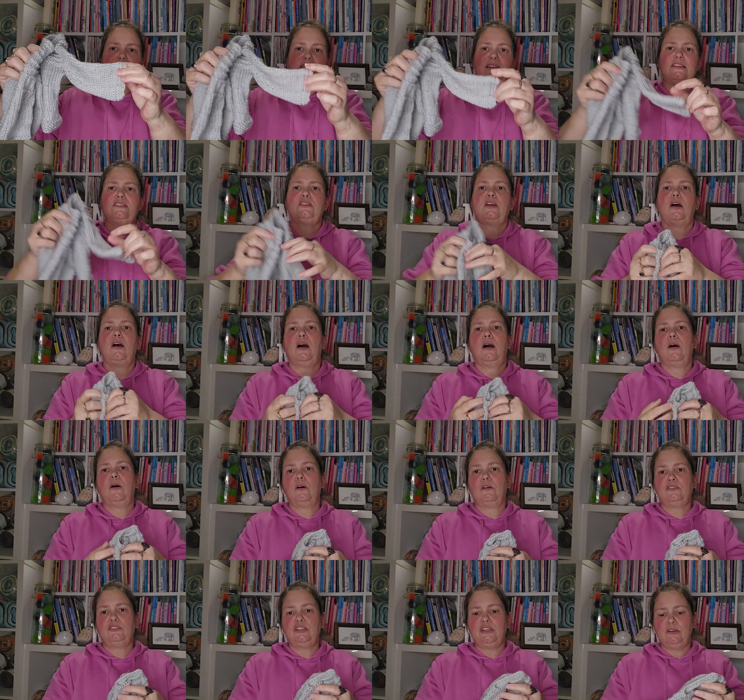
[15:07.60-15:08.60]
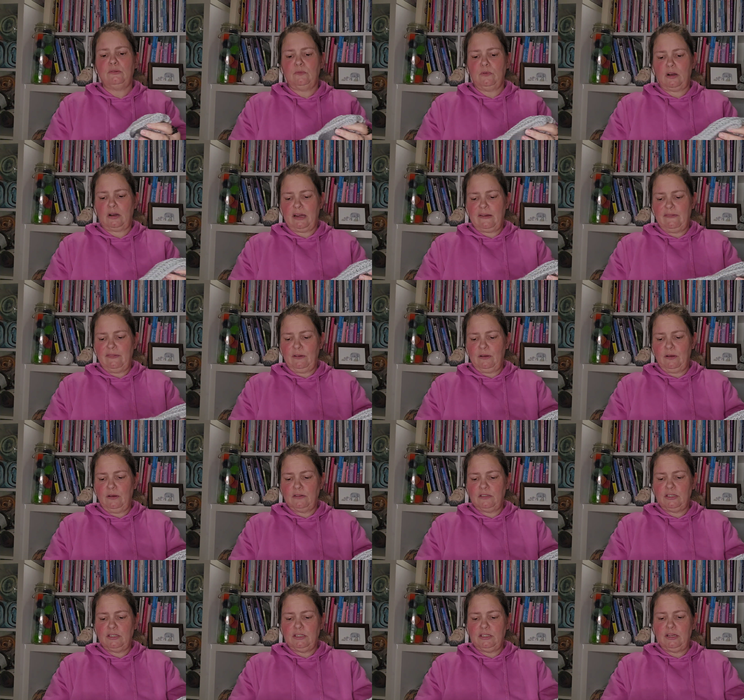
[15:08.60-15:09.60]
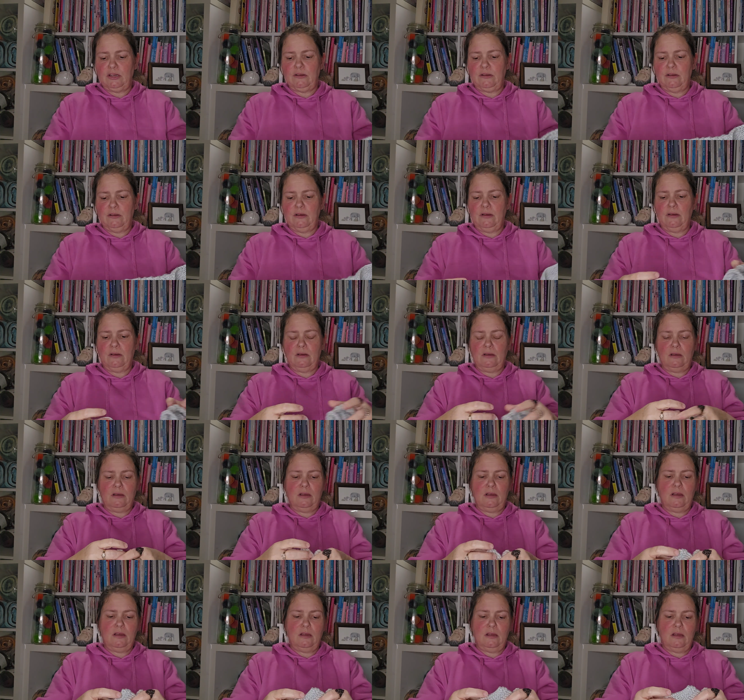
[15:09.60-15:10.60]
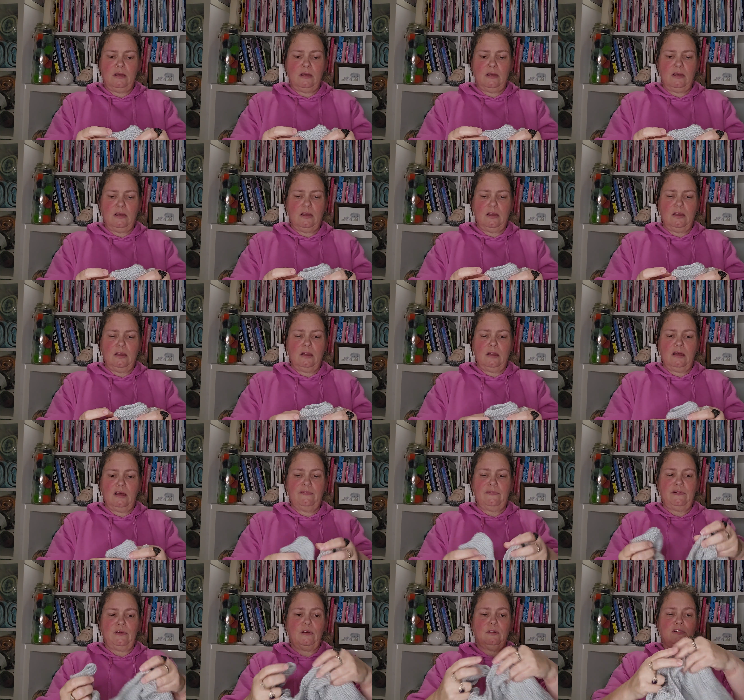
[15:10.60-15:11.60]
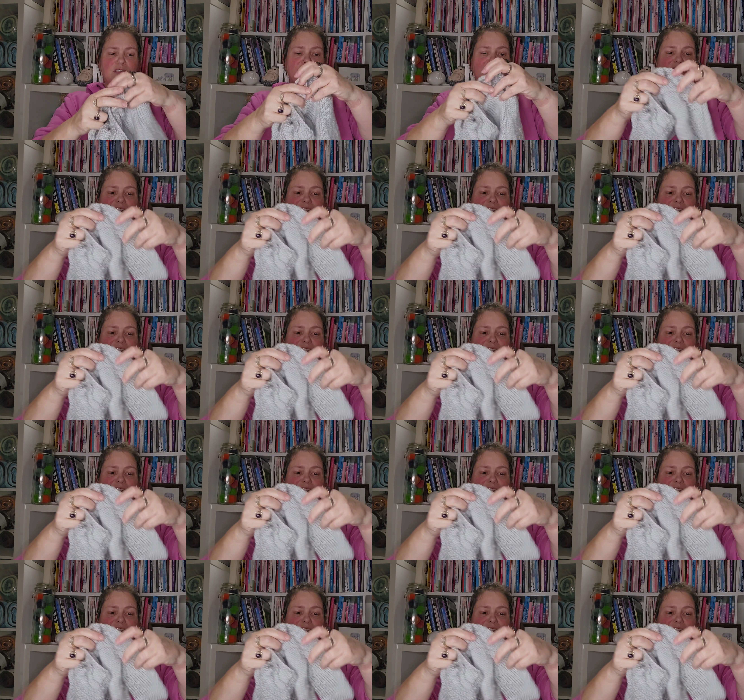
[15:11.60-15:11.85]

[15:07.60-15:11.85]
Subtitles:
stitch. Oh, do you know what I forgot to do? I forgot to